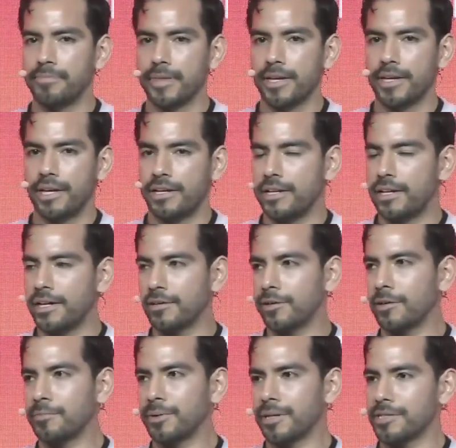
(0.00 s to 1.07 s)
And not
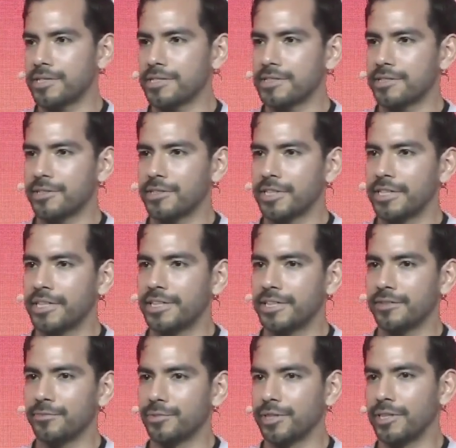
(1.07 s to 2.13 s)
all projects are like
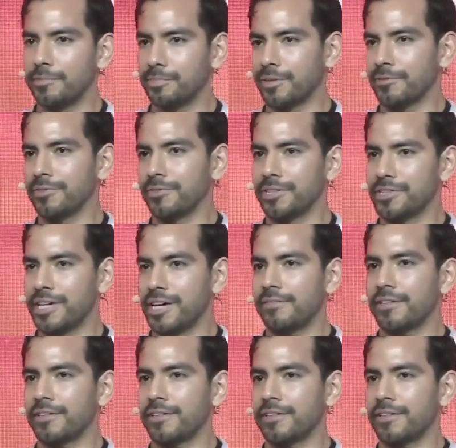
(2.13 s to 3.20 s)
really privileged in
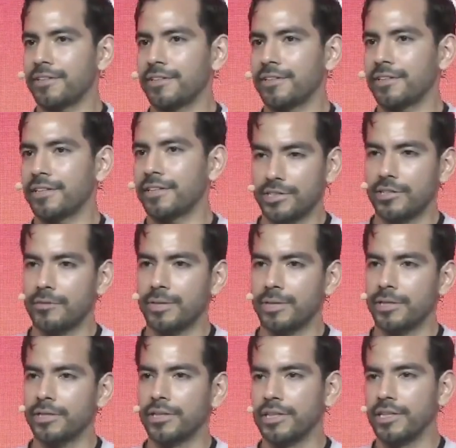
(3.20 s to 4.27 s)
having that. And we actually thought
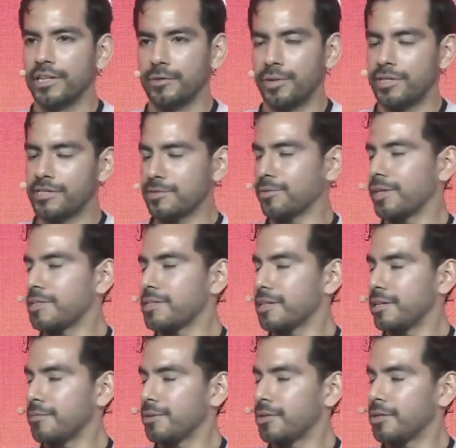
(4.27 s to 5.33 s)
about when is the right
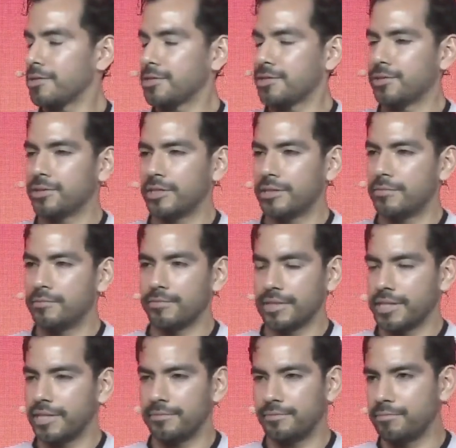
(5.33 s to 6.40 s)
time to launch a token,
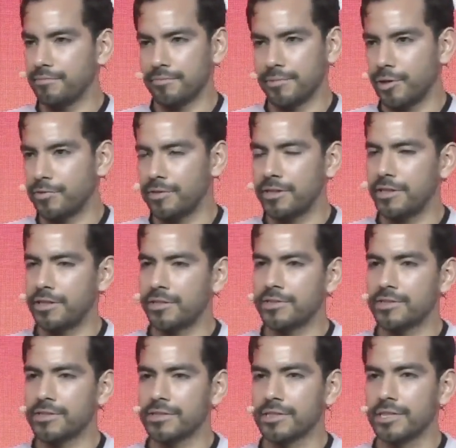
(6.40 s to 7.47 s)
like over the years.
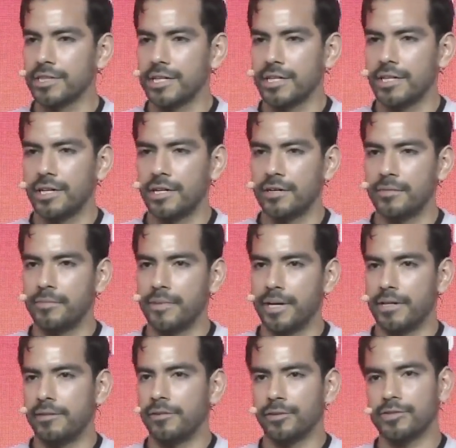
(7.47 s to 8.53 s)

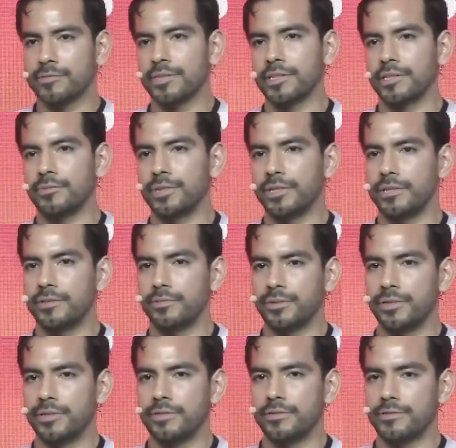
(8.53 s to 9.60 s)
And ultimately,
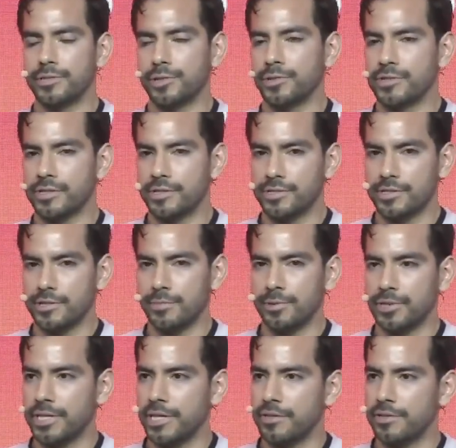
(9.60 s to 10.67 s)
we chose to just double
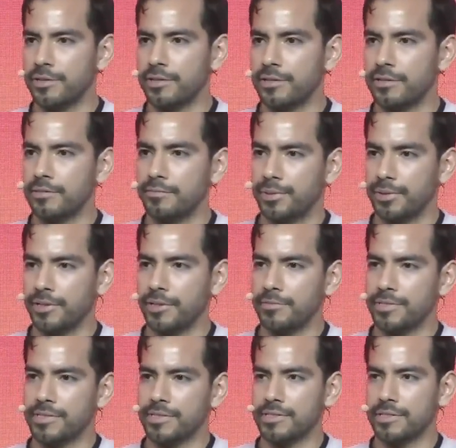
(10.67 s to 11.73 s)
down on building the
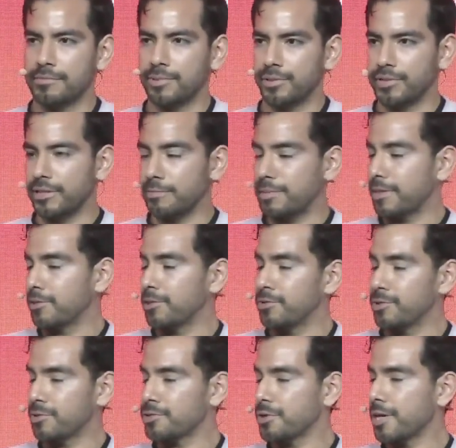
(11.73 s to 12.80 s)
business and building a better
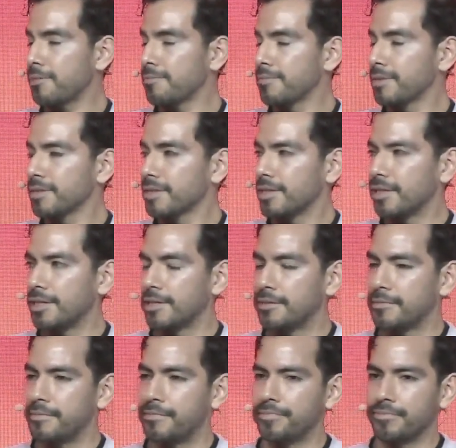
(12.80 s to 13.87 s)
user trap.
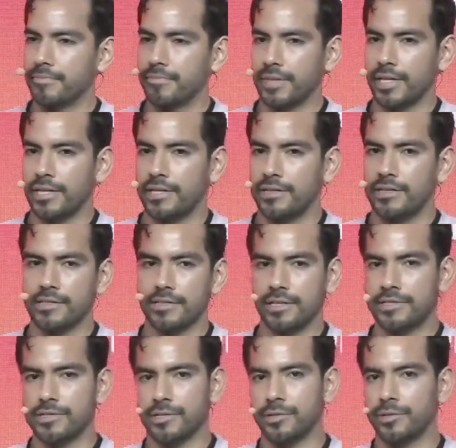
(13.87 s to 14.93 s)
And
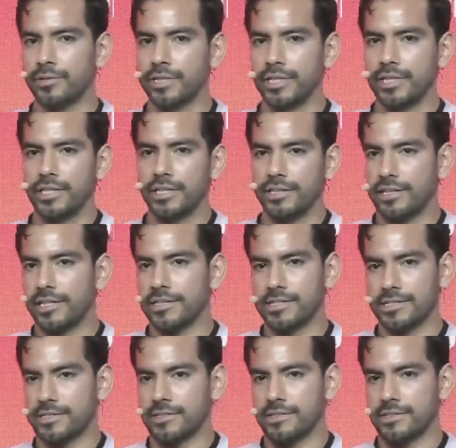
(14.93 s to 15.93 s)
so that's